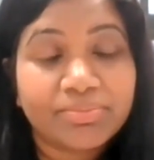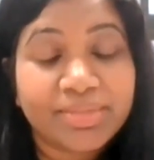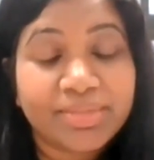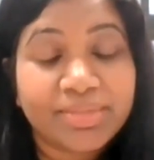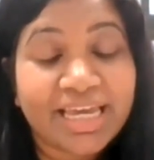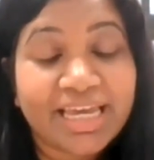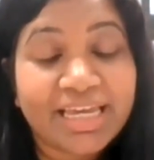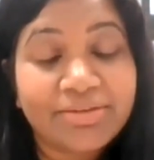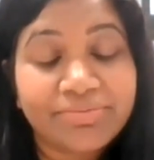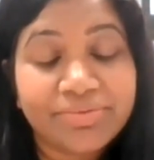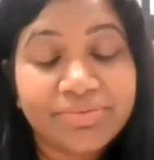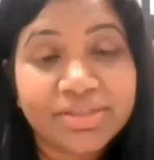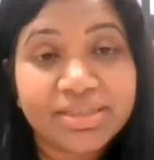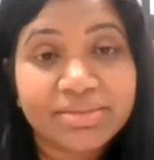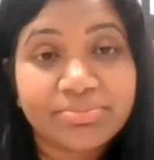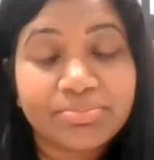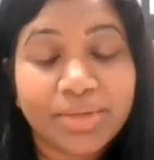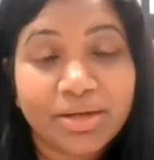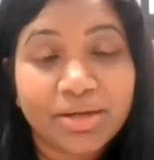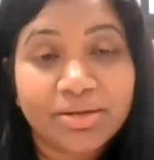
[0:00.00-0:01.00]

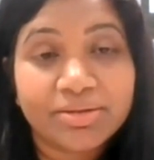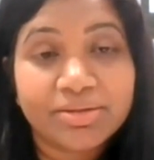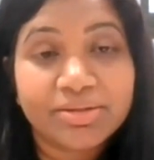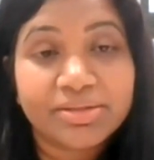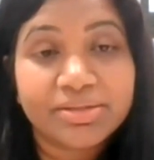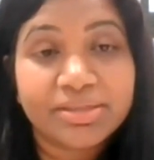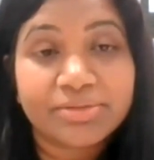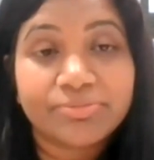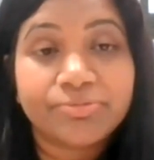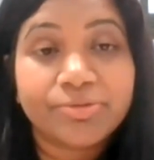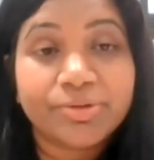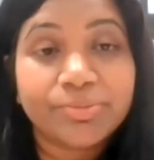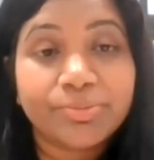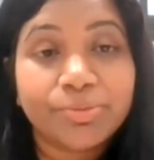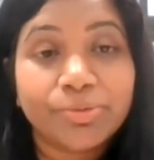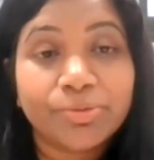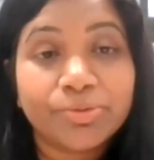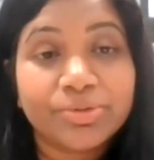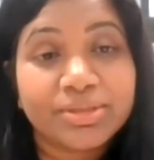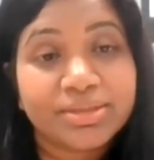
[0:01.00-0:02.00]
behaviors in partners and
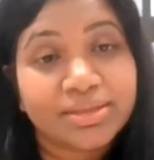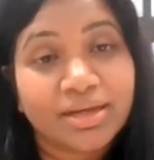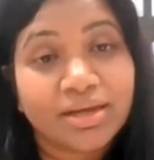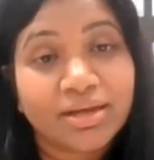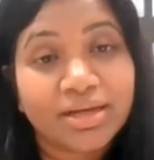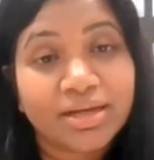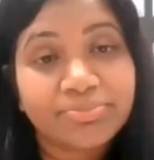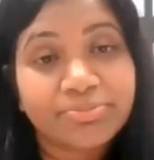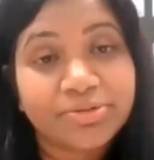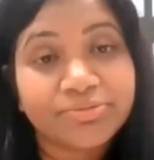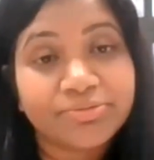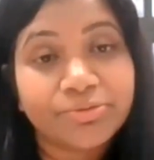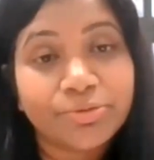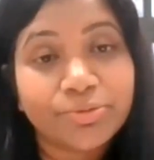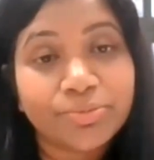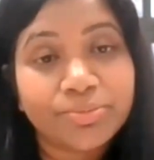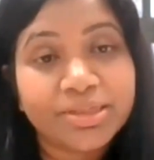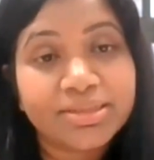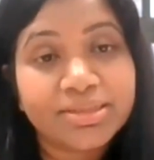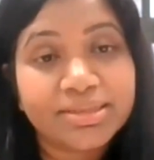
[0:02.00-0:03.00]
rewards high
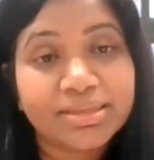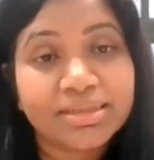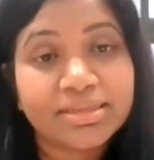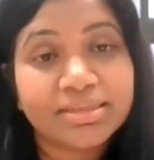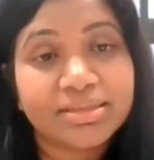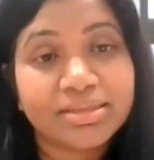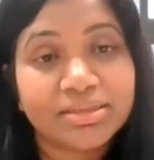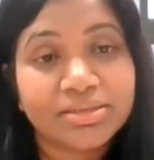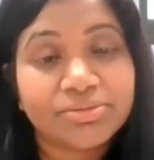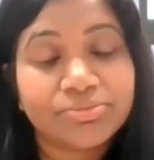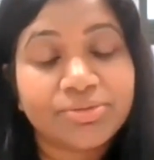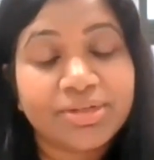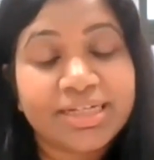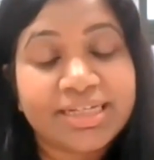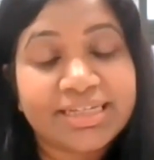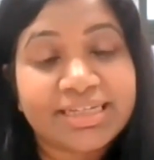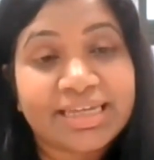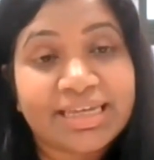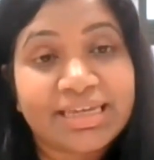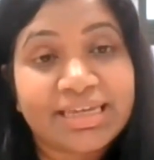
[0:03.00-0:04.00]
performers is
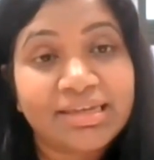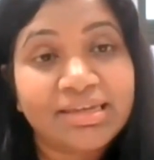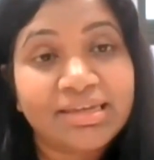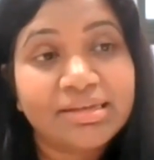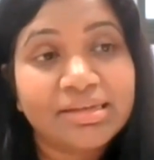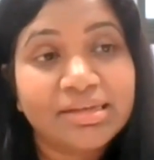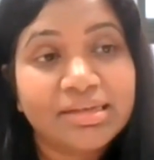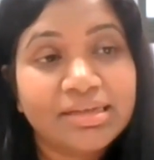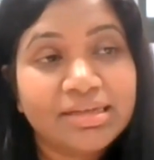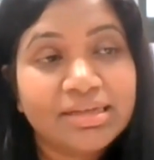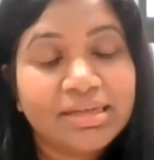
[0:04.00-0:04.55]
really key.